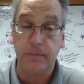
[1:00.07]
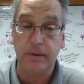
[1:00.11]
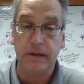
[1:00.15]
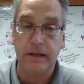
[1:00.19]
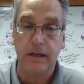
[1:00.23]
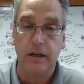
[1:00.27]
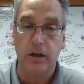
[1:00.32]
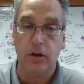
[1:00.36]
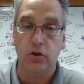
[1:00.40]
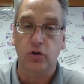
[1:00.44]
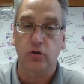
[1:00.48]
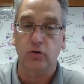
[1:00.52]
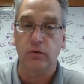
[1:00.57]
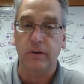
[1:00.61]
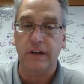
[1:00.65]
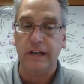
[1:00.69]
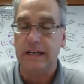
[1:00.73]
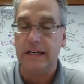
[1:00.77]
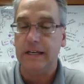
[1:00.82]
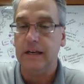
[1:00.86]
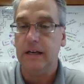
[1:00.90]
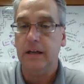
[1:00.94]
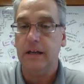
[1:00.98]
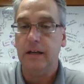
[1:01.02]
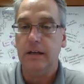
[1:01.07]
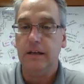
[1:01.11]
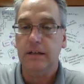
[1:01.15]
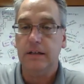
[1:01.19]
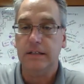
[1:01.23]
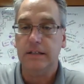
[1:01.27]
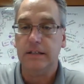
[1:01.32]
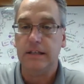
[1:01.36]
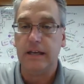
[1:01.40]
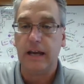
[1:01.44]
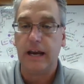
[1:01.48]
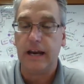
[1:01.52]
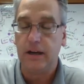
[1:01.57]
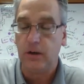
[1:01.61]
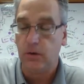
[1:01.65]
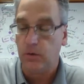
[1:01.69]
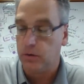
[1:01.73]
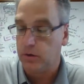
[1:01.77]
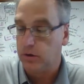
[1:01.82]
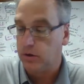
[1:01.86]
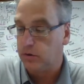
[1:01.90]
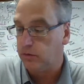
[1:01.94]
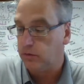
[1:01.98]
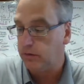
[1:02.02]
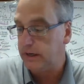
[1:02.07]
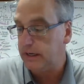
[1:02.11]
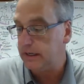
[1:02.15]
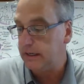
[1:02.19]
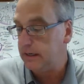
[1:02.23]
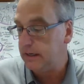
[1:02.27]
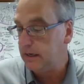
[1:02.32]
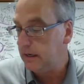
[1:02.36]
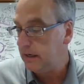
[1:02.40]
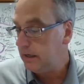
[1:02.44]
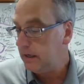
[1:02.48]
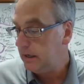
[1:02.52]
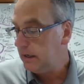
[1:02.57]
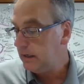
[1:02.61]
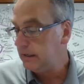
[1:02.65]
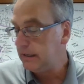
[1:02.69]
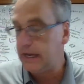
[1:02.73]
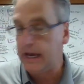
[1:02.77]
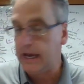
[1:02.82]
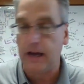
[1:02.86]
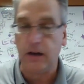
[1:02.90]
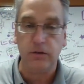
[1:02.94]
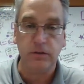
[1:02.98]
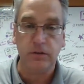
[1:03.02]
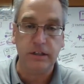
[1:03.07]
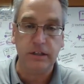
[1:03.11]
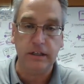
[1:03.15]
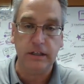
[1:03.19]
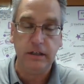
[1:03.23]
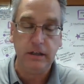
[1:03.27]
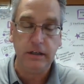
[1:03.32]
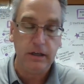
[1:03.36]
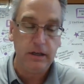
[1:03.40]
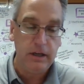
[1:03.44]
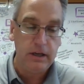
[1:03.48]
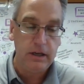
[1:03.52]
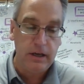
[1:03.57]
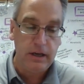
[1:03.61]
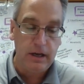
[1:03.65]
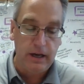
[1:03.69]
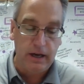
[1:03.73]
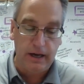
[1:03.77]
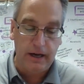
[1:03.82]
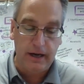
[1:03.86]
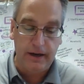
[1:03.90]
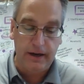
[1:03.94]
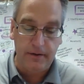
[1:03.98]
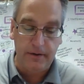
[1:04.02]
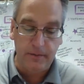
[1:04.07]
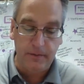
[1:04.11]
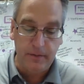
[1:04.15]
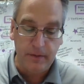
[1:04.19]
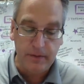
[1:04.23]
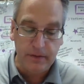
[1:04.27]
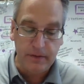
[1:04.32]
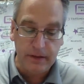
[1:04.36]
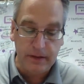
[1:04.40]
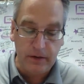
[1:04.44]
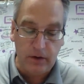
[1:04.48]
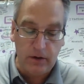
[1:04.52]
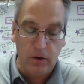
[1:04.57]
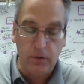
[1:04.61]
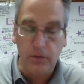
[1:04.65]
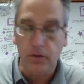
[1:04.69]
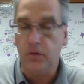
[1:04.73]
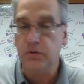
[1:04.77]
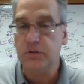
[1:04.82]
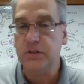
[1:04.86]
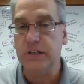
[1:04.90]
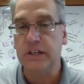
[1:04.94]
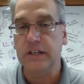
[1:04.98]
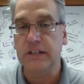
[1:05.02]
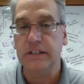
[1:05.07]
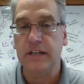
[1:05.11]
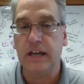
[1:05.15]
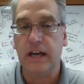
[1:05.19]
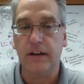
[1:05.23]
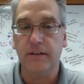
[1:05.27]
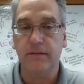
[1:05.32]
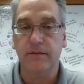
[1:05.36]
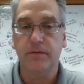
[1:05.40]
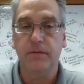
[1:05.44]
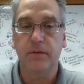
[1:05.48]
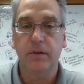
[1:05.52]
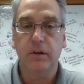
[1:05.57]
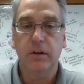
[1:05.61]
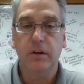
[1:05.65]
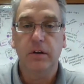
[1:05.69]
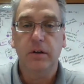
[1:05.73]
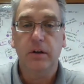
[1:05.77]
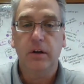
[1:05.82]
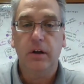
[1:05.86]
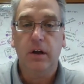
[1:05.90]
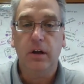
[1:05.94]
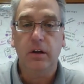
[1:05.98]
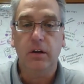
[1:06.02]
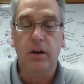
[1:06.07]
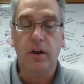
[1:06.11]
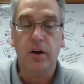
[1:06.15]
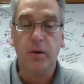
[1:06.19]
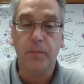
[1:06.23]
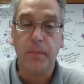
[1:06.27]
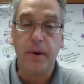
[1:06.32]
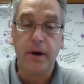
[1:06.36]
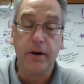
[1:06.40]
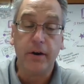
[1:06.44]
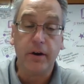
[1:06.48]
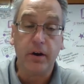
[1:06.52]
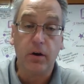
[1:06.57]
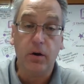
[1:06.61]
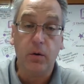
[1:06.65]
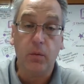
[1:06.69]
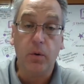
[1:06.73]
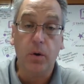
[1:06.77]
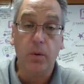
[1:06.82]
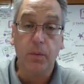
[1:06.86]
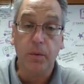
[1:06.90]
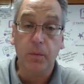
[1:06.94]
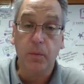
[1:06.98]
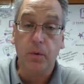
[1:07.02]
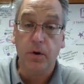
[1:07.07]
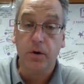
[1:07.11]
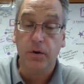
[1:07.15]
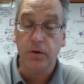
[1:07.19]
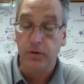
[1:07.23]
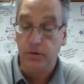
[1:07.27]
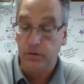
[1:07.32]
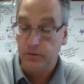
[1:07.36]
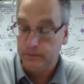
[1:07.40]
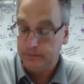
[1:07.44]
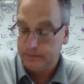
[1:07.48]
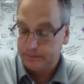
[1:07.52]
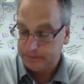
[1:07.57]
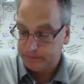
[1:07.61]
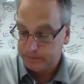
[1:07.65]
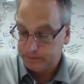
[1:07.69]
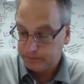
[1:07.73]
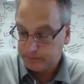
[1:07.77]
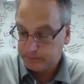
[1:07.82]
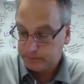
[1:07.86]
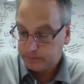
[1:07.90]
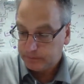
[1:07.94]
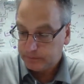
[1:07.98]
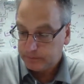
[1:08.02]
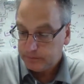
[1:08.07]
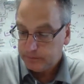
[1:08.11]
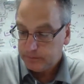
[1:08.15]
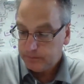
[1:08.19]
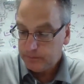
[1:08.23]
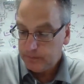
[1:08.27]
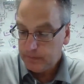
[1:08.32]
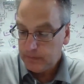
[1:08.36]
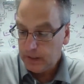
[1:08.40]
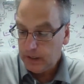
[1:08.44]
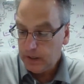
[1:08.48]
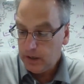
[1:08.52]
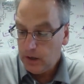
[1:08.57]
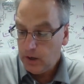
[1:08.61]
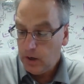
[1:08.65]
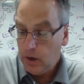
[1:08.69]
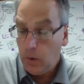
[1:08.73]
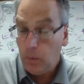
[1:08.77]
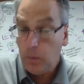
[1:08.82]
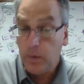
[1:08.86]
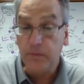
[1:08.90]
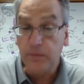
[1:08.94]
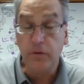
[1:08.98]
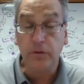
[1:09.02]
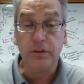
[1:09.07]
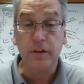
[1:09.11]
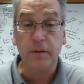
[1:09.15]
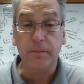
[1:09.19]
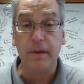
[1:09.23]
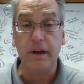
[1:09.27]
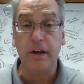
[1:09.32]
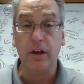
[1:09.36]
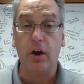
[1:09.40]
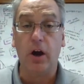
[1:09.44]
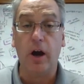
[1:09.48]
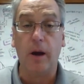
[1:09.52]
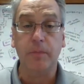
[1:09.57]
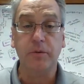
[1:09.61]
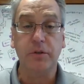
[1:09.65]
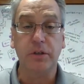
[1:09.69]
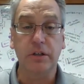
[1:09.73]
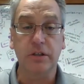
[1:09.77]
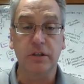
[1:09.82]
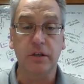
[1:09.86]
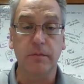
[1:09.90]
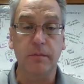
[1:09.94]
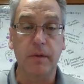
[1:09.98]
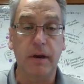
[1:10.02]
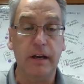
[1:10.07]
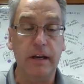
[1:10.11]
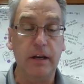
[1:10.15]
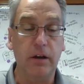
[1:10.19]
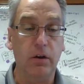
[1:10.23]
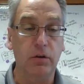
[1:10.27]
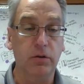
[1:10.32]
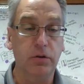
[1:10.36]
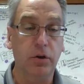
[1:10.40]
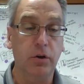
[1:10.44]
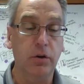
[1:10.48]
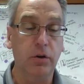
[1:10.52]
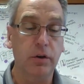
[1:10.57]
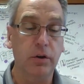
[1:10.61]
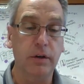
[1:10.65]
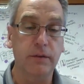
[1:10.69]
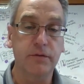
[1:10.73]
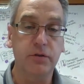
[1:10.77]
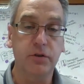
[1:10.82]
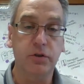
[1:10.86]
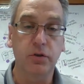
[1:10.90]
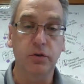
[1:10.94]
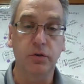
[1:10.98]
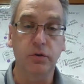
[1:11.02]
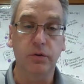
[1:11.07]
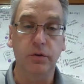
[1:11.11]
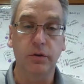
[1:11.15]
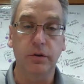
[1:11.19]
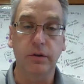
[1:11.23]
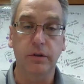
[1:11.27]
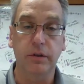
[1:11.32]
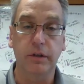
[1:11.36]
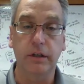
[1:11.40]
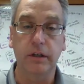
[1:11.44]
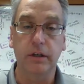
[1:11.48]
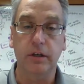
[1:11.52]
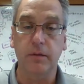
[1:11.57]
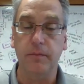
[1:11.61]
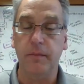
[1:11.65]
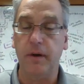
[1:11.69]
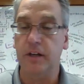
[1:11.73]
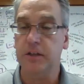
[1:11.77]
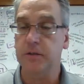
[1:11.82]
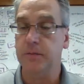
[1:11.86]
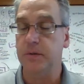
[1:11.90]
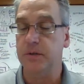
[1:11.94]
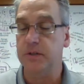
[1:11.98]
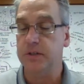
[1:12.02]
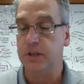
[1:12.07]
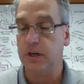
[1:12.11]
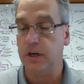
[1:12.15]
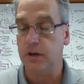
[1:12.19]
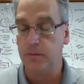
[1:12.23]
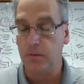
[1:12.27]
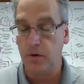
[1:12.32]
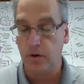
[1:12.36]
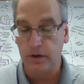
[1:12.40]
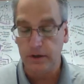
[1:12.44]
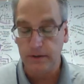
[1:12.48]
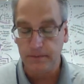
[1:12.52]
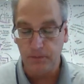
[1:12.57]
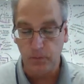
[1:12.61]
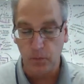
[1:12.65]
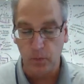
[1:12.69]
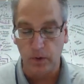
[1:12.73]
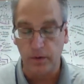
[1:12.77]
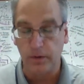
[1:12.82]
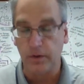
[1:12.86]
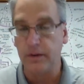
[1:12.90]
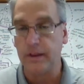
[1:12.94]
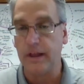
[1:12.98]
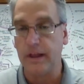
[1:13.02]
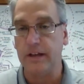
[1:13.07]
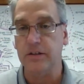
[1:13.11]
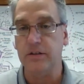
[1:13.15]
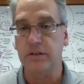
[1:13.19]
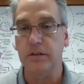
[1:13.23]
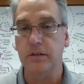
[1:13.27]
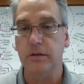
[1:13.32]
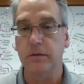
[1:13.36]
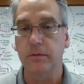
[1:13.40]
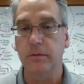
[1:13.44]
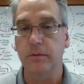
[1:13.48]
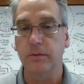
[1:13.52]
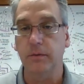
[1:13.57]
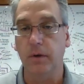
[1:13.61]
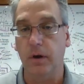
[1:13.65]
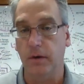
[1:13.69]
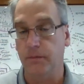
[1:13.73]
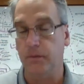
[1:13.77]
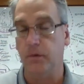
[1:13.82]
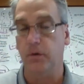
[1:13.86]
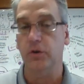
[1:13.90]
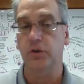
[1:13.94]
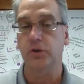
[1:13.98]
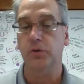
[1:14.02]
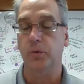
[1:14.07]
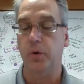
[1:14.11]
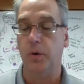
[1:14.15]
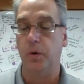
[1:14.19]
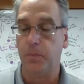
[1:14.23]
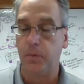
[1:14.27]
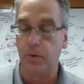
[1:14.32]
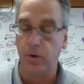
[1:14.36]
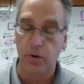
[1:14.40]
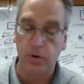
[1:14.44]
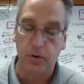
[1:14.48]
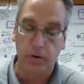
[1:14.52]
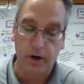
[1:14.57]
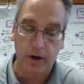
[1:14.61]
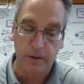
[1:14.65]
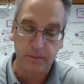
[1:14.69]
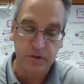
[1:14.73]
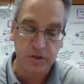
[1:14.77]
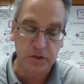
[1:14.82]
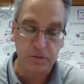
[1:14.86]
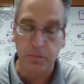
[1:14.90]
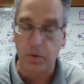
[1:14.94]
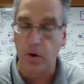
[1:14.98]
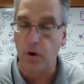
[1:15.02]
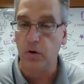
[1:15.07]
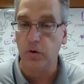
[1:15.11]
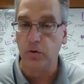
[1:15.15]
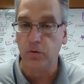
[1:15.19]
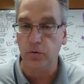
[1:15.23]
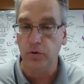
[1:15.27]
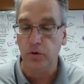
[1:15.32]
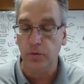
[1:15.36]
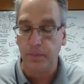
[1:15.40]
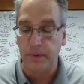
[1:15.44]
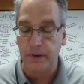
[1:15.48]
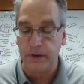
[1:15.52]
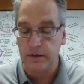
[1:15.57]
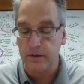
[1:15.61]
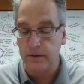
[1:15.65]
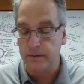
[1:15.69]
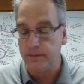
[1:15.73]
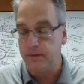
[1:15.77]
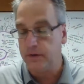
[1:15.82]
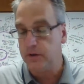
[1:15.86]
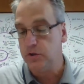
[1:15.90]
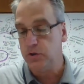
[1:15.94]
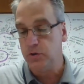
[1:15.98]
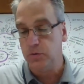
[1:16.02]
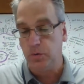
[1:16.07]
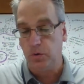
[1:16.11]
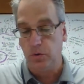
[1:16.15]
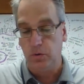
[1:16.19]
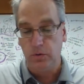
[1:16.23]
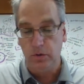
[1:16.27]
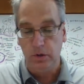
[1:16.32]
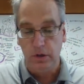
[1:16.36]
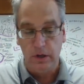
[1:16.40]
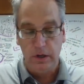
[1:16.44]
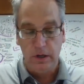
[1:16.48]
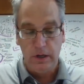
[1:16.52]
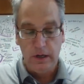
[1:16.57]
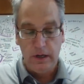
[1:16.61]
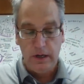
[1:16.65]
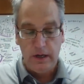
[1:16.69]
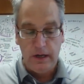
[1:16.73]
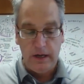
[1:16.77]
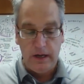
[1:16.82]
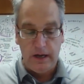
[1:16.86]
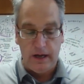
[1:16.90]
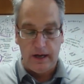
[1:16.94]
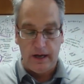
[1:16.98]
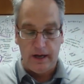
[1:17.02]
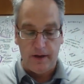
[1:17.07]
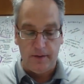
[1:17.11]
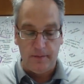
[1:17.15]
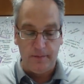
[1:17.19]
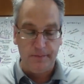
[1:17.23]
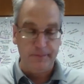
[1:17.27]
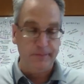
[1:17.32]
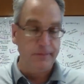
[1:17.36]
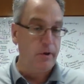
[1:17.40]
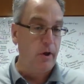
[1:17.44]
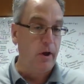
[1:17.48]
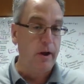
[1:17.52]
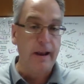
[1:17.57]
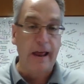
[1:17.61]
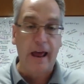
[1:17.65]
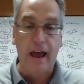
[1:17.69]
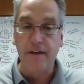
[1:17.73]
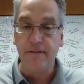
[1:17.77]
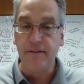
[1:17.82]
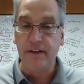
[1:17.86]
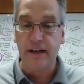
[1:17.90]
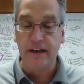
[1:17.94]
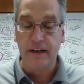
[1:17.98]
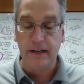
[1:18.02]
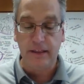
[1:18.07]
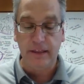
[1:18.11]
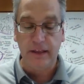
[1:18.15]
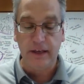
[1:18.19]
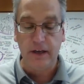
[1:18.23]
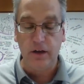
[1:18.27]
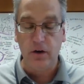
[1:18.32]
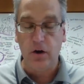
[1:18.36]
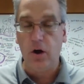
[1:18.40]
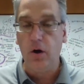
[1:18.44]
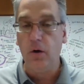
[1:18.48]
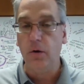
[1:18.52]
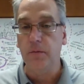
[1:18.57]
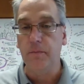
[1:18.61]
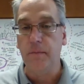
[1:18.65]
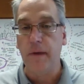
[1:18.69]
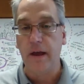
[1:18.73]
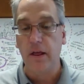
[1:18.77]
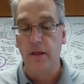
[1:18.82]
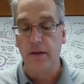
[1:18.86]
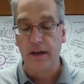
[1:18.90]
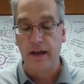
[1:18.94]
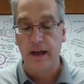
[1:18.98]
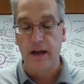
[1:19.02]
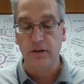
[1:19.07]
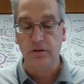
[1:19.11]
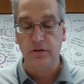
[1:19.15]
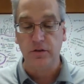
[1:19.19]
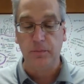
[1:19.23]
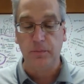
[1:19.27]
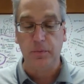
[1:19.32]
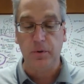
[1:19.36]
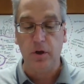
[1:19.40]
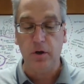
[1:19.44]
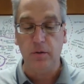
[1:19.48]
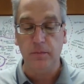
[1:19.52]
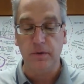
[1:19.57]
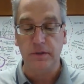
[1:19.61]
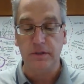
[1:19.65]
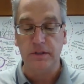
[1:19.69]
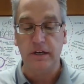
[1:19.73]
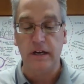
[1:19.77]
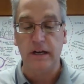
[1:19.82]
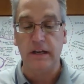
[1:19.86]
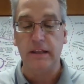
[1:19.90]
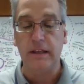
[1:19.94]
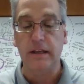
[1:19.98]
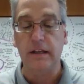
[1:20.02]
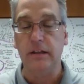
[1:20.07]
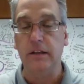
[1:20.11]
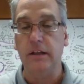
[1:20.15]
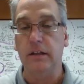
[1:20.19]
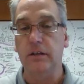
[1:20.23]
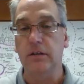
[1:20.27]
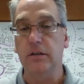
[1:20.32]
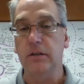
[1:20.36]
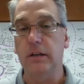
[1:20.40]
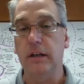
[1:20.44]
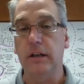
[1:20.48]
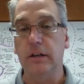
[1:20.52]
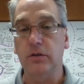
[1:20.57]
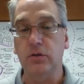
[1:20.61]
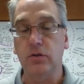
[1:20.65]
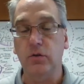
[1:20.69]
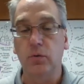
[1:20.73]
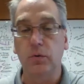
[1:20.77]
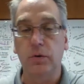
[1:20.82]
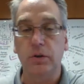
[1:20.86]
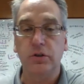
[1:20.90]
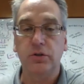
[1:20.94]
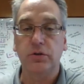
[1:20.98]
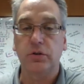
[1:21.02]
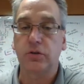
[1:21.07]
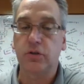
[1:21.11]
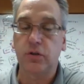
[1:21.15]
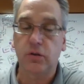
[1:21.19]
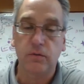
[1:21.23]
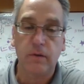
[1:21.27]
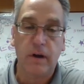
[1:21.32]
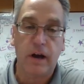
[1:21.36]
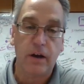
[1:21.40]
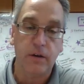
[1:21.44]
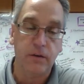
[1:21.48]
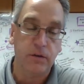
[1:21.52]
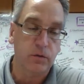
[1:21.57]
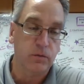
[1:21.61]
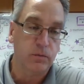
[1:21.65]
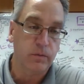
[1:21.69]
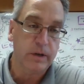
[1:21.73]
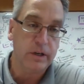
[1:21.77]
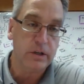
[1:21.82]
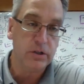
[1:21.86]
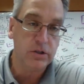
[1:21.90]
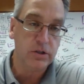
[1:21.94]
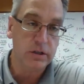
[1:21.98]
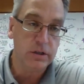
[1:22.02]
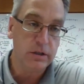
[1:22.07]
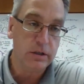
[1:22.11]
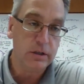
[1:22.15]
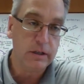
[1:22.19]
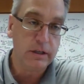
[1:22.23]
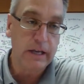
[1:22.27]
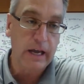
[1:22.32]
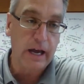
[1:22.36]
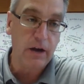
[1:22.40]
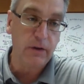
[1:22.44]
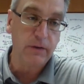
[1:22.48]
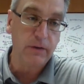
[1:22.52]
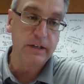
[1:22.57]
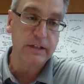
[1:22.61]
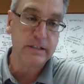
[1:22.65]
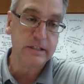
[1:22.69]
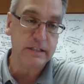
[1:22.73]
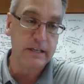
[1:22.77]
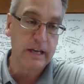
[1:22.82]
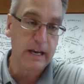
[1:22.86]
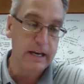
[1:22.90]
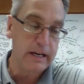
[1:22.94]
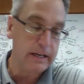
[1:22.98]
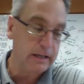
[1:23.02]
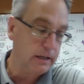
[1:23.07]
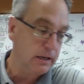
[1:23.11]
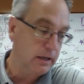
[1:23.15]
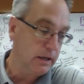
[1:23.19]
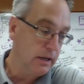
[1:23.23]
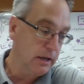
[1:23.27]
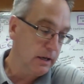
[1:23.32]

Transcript: be a green state or a green county, uh, all those things have a lot of bearing on what we want to do. We've looked at many options and many alternatives to the commencement ceremony, whether that's a virtual program, small group, individual, um, not having anything at all and mailing out diplomas. And I think that, that school districts around the region, county, state,